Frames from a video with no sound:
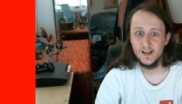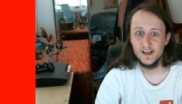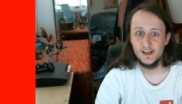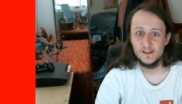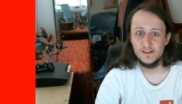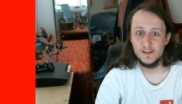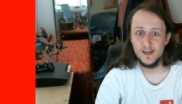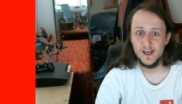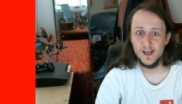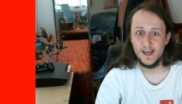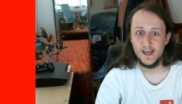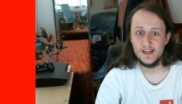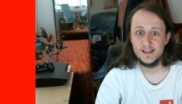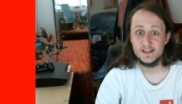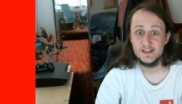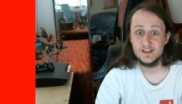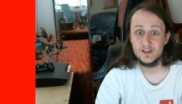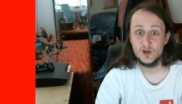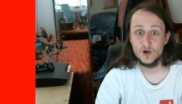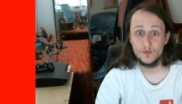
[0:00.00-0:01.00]

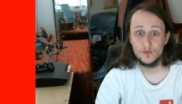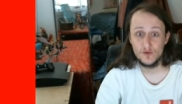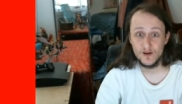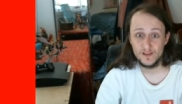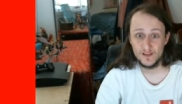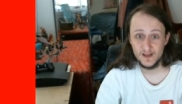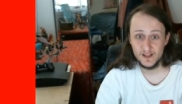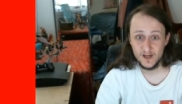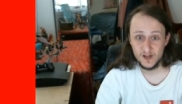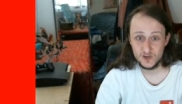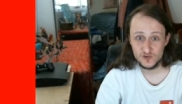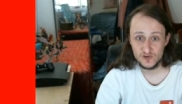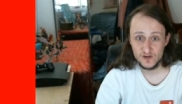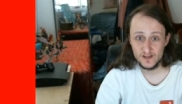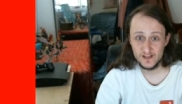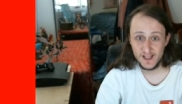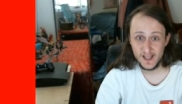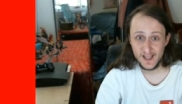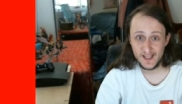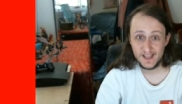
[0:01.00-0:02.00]
then go break that 100
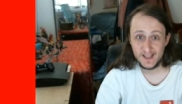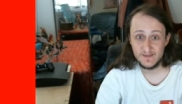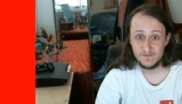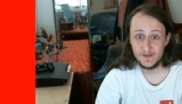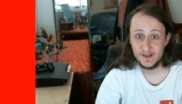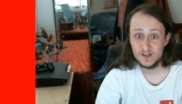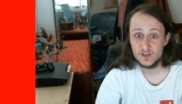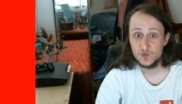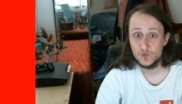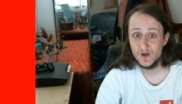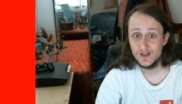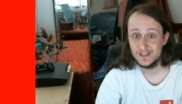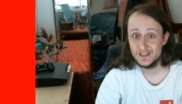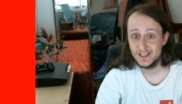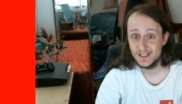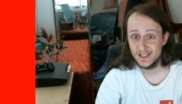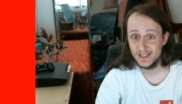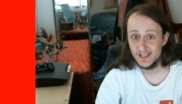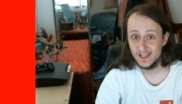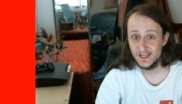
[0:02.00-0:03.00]
and give me a 20.
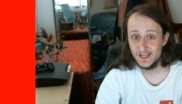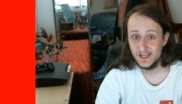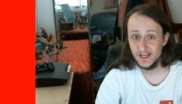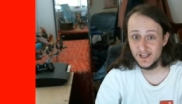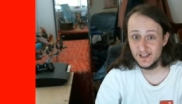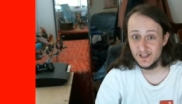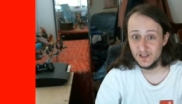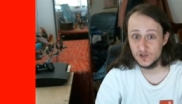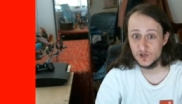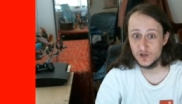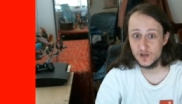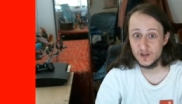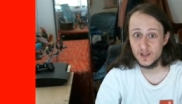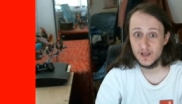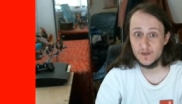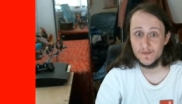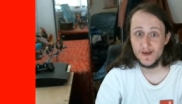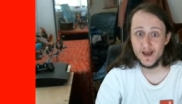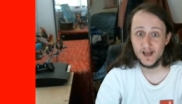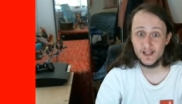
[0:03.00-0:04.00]
Then you'll get
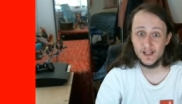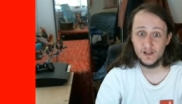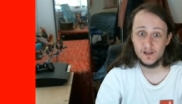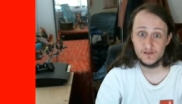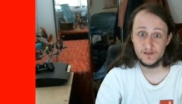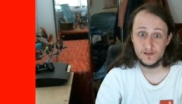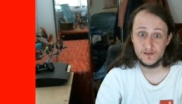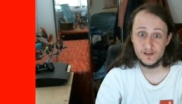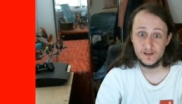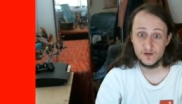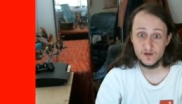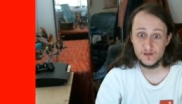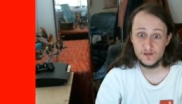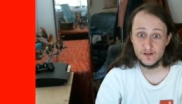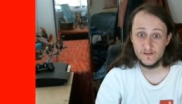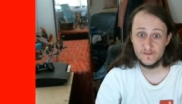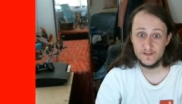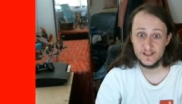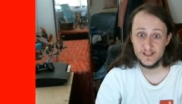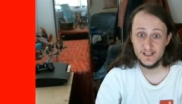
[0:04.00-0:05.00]
back like $16 or
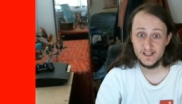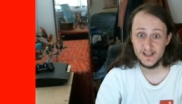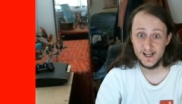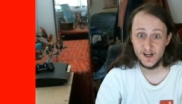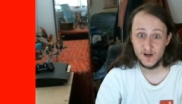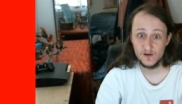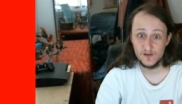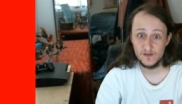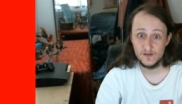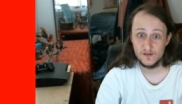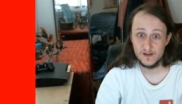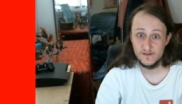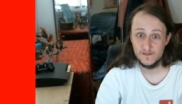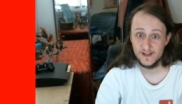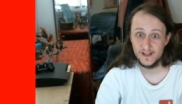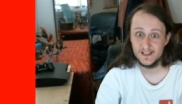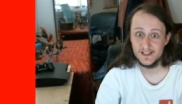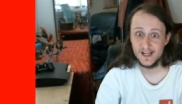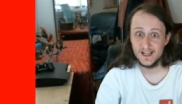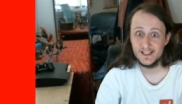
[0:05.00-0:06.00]
$17 instead of like
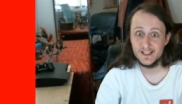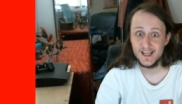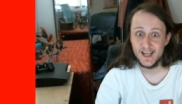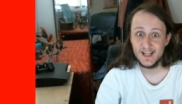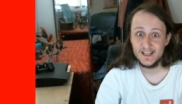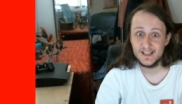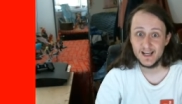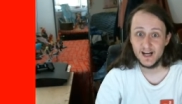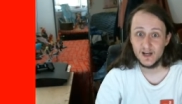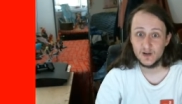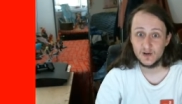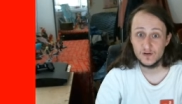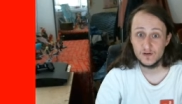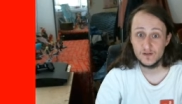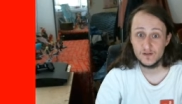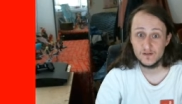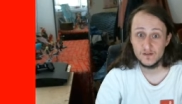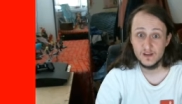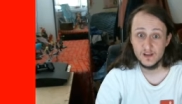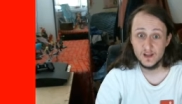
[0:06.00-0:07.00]

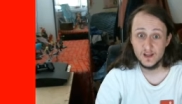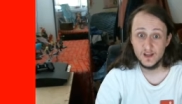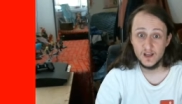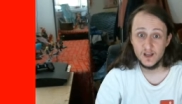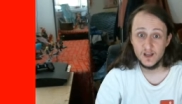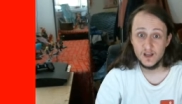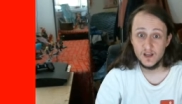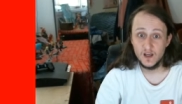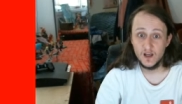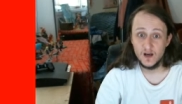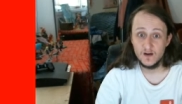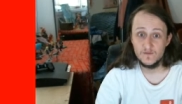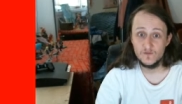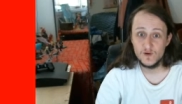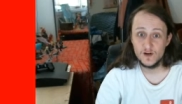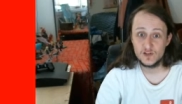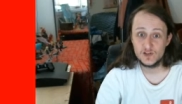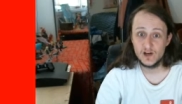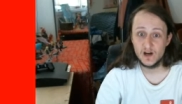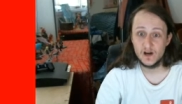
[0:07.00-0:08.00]
$98, of
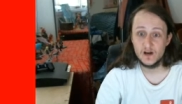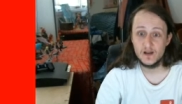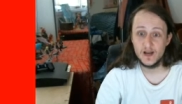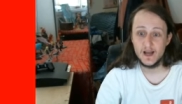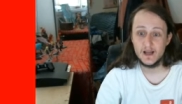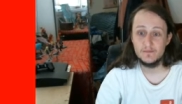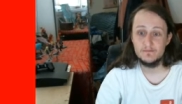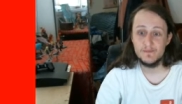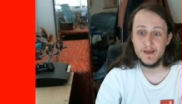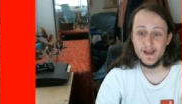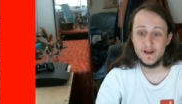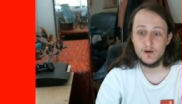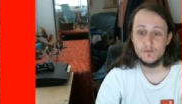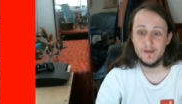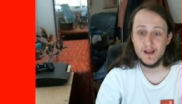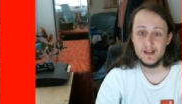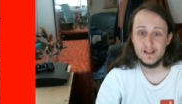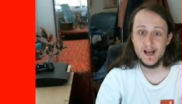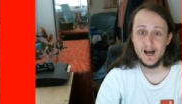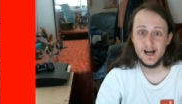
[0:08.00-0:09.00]
which I may or
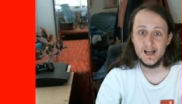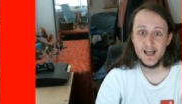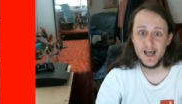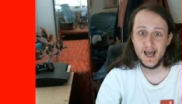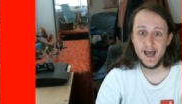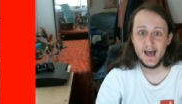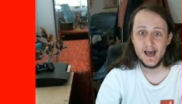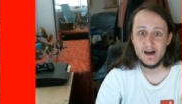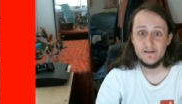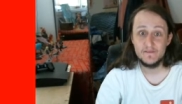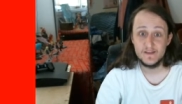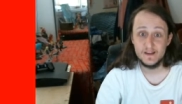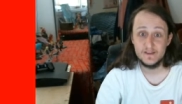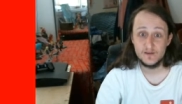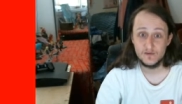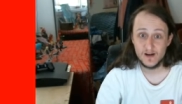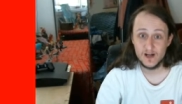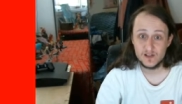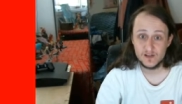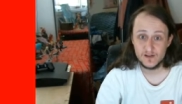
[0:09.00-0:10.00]
may not have in the
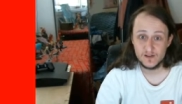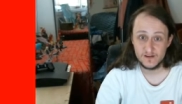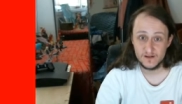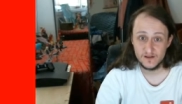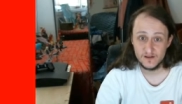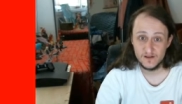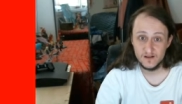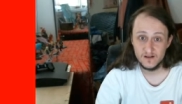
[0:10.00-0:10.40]
register.